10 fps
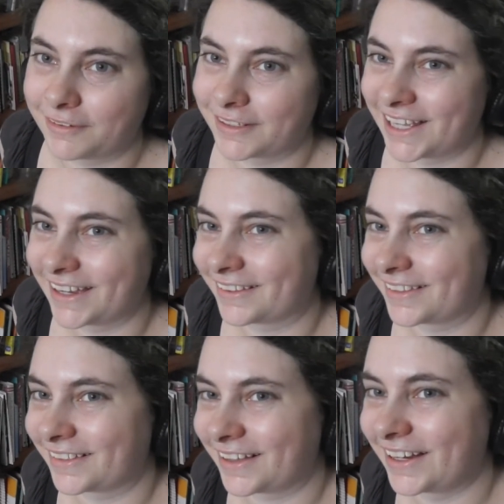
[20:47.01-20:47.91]
The text
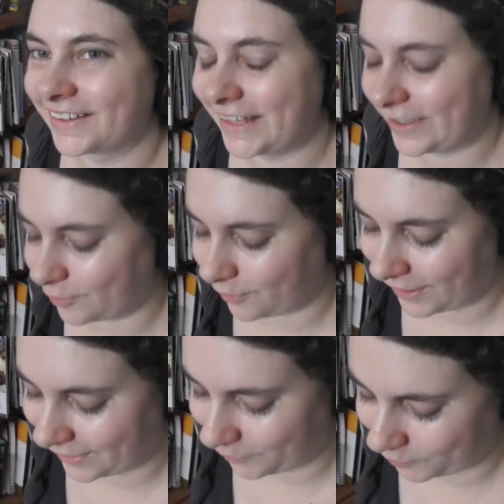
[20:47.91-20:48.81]
is going to take a
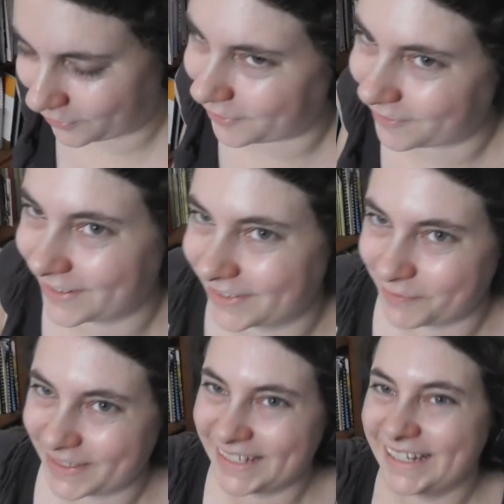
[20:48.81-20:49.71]
while because you want it to
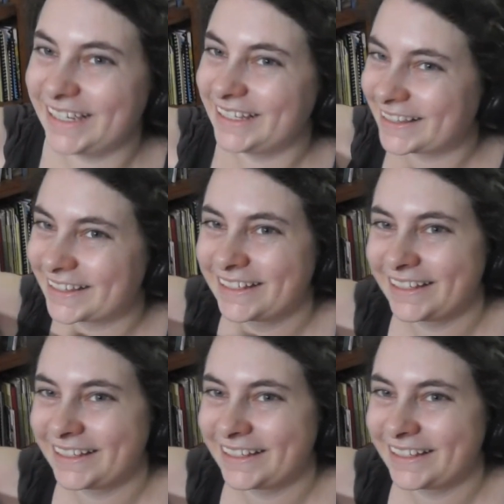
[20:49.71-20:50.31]
be neat.